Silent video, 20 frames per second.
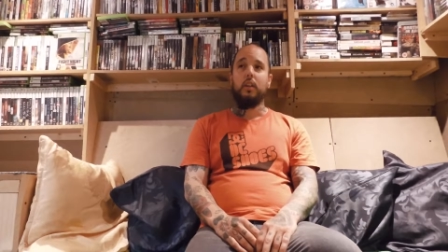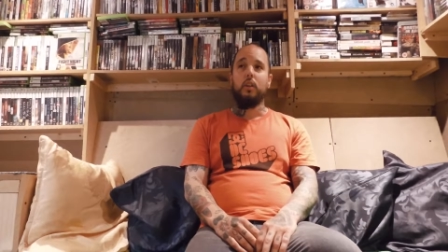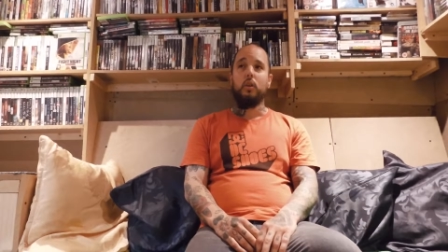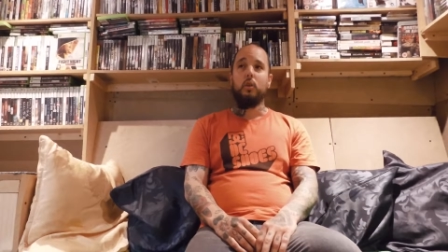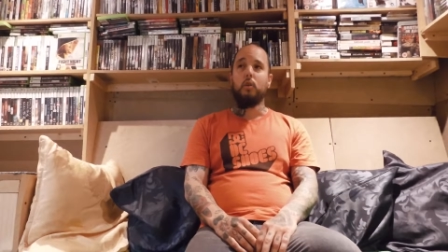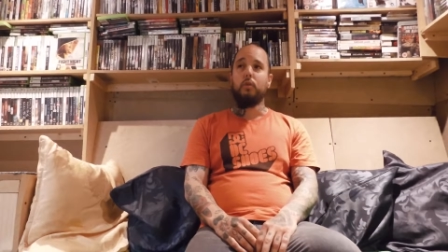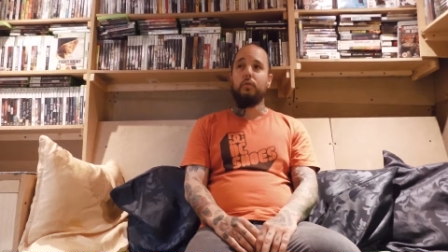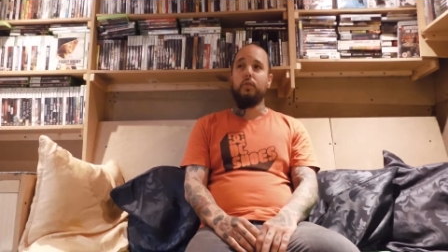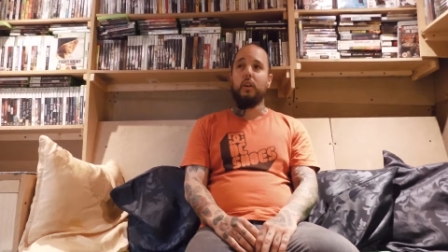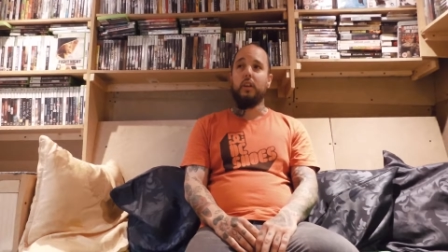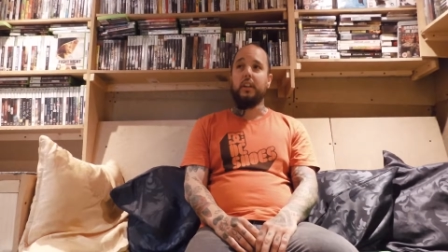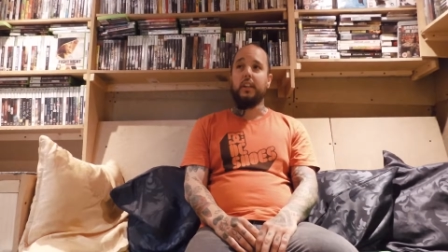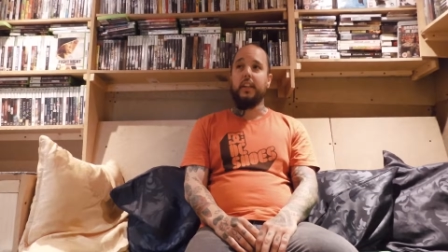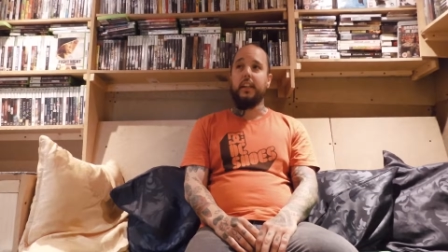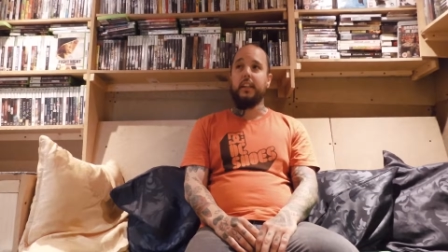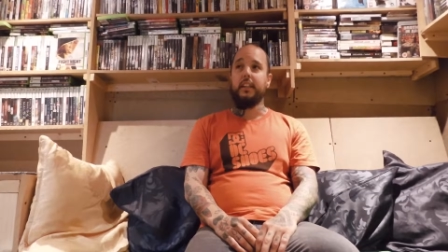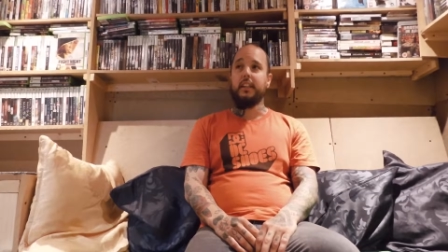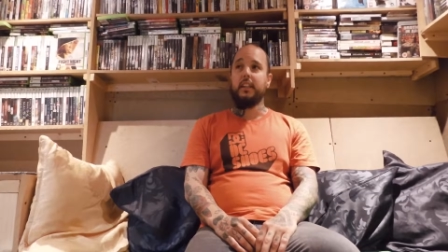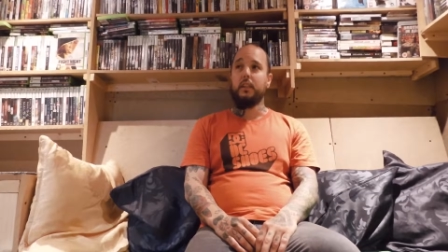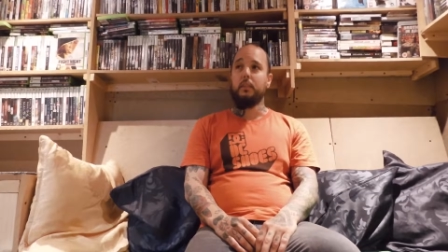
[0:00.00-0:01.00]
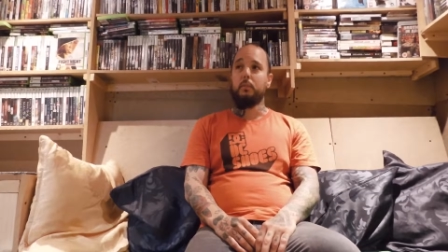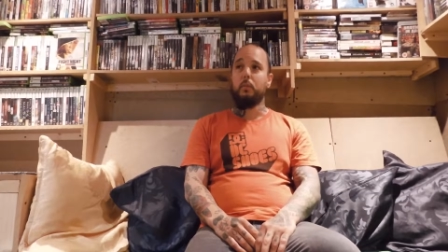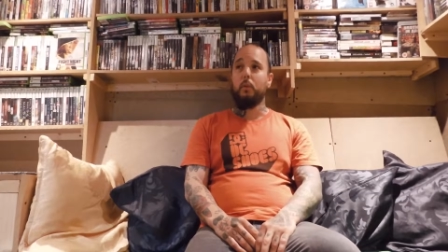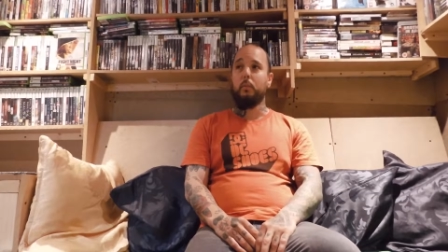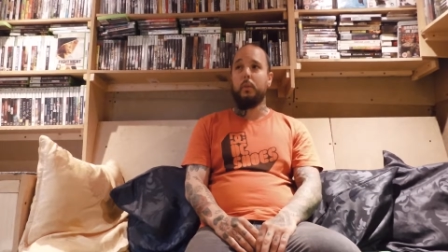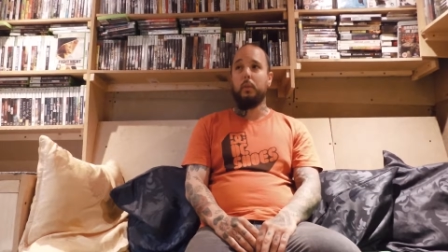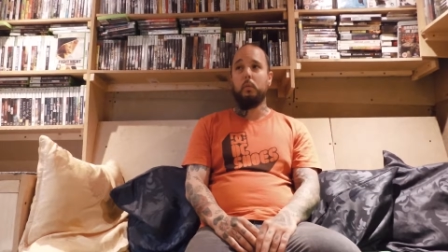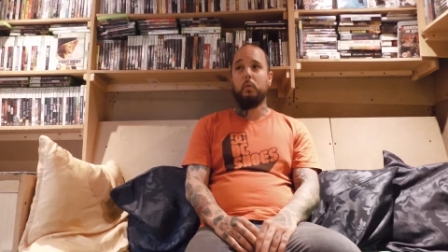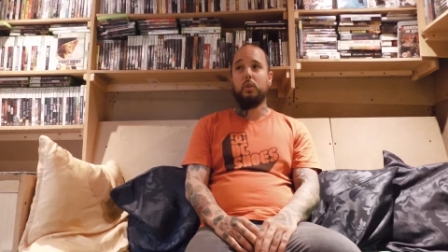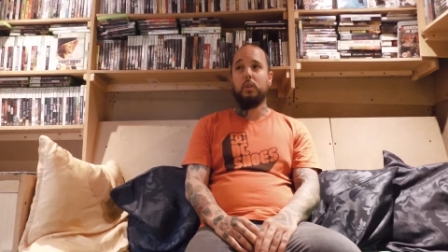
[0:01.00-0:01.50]
or violent games, he
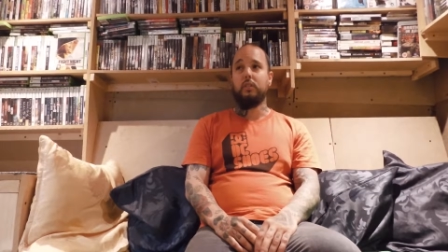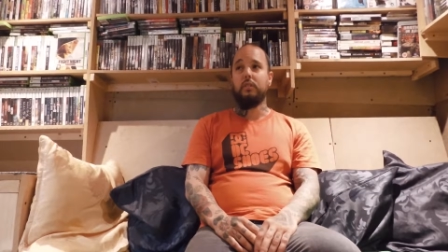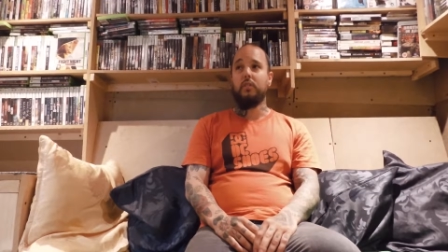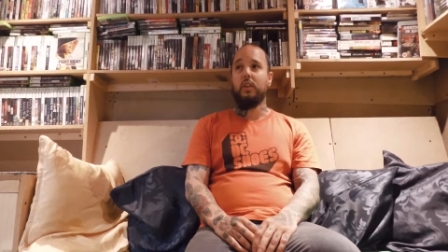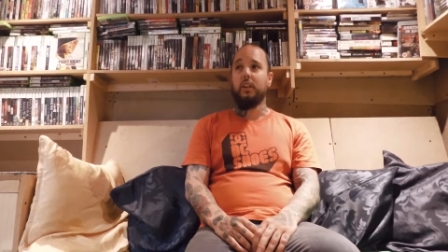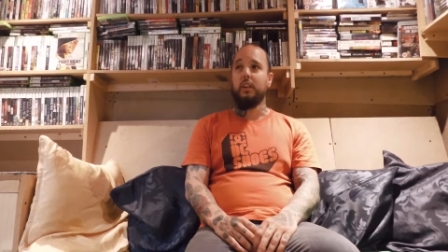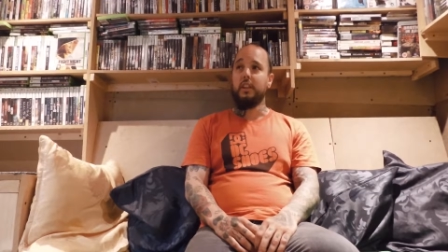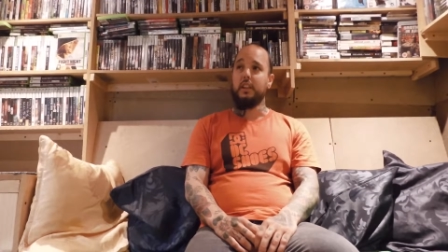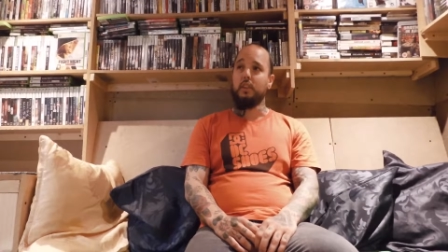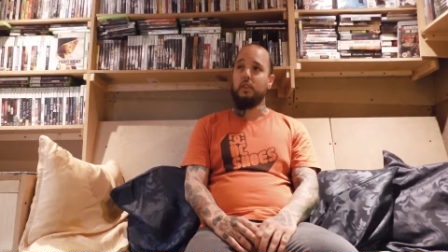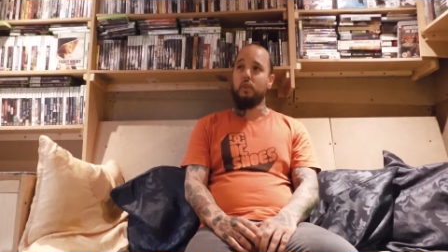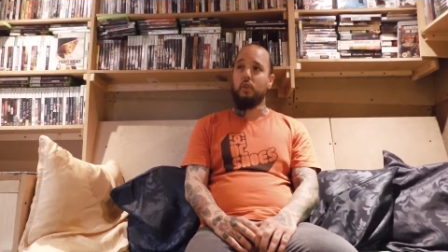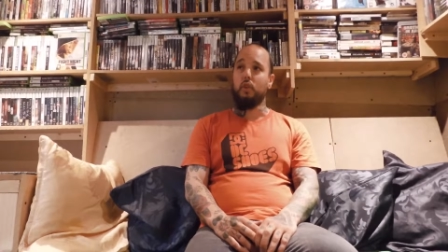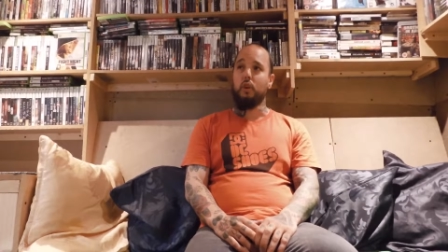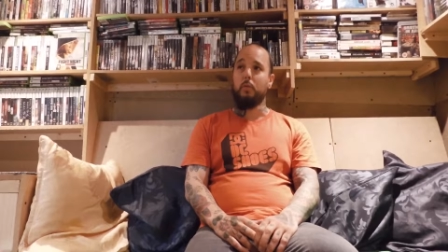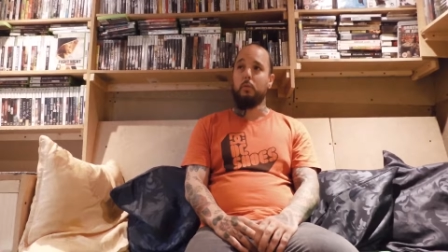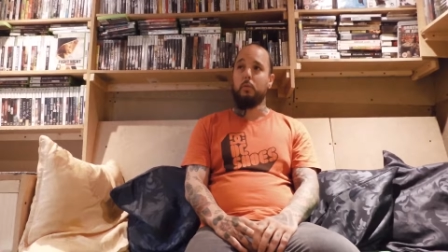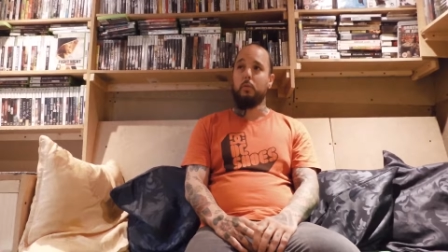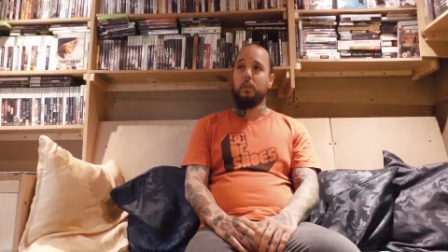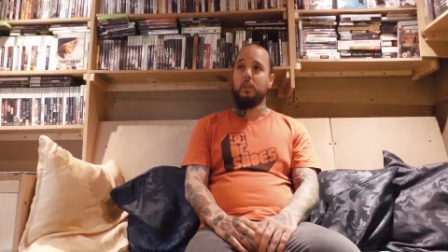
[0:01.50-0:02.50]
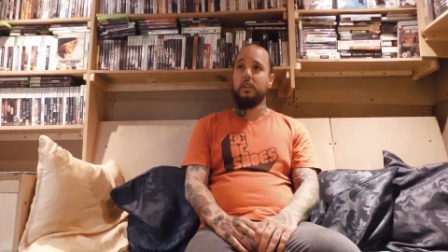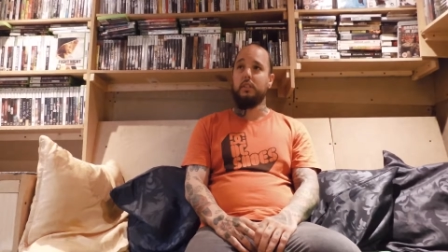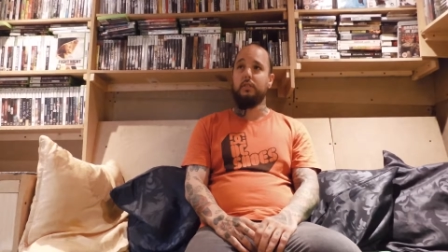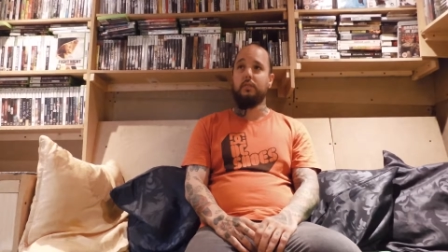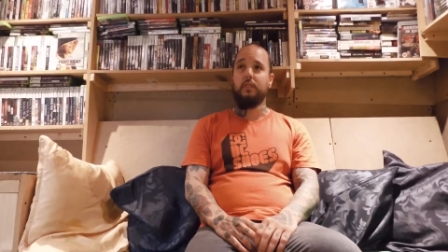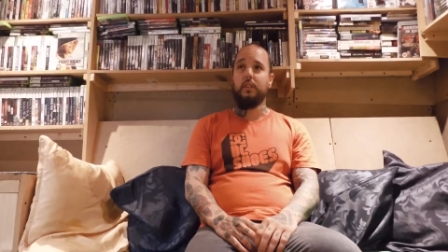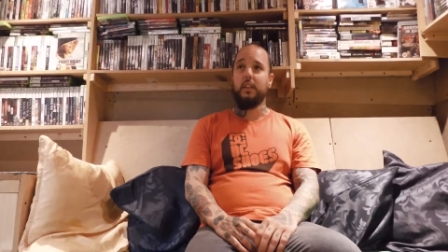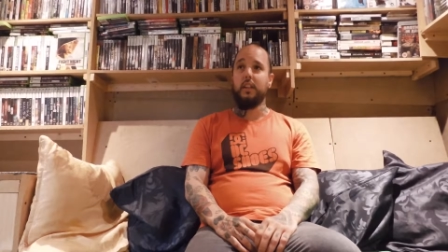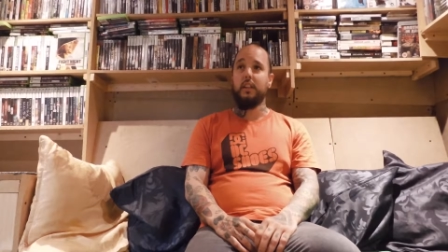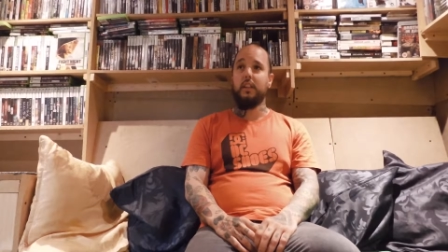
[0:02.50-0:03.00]
probably wouldn't have done this crime or
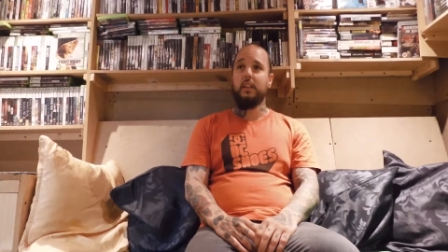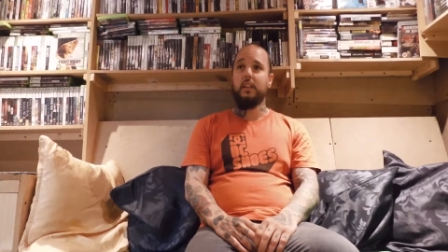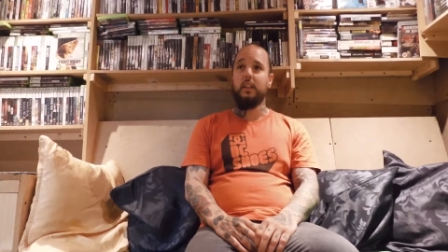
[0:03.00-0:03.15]
something.